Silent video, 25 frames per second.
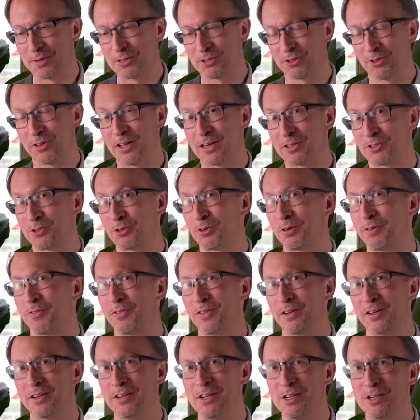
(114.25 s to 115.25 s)
So that's sort of
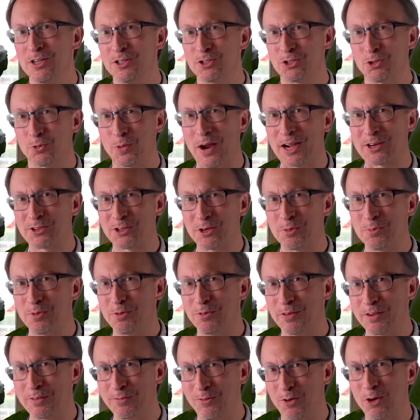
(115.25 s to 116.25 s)
the direction
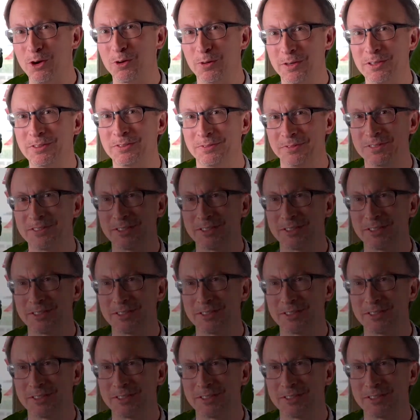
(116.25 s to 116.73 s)
moving forward.